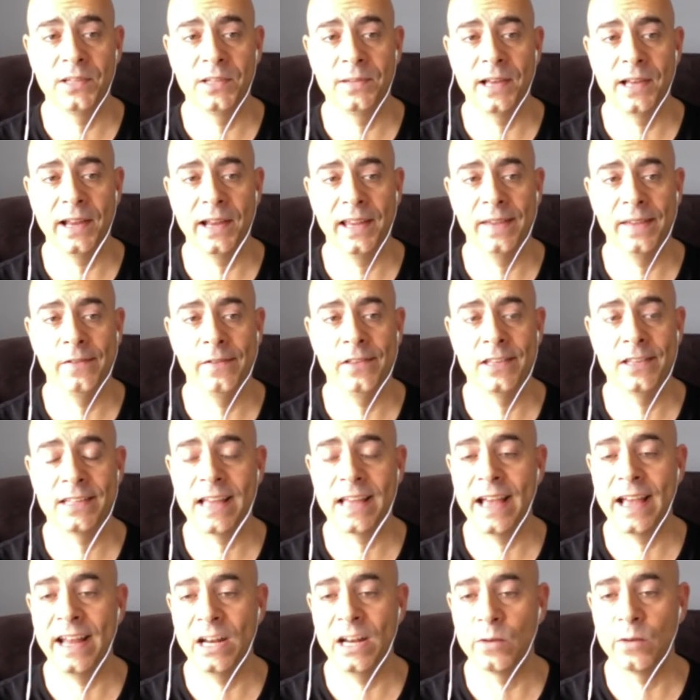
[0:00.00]
not giving this guy
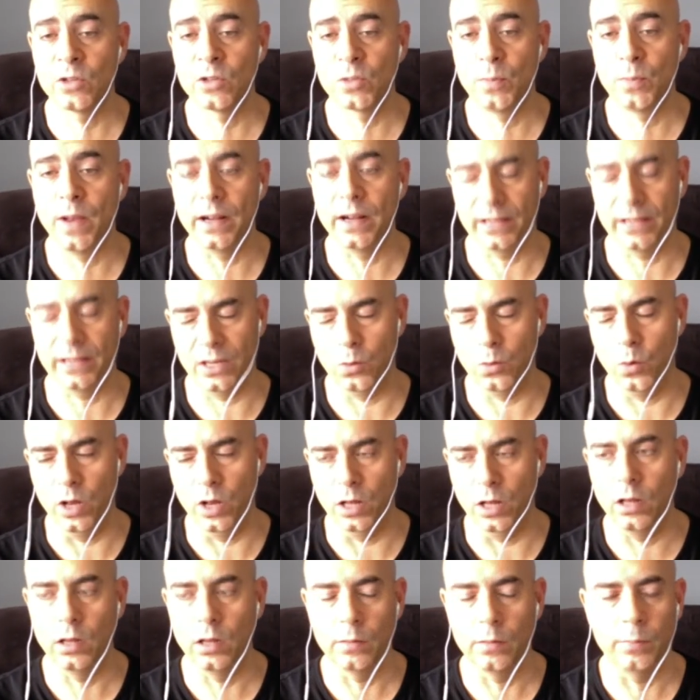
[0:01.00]
any respect? He
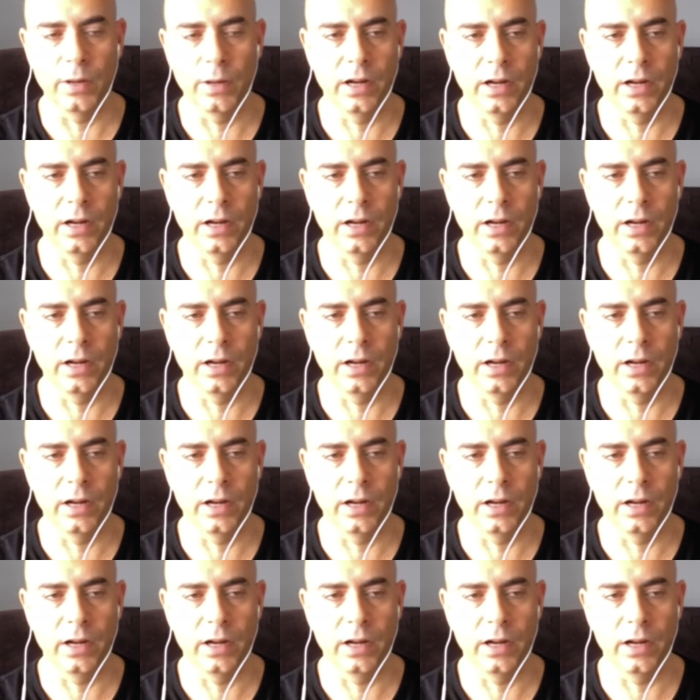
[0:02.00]
will, but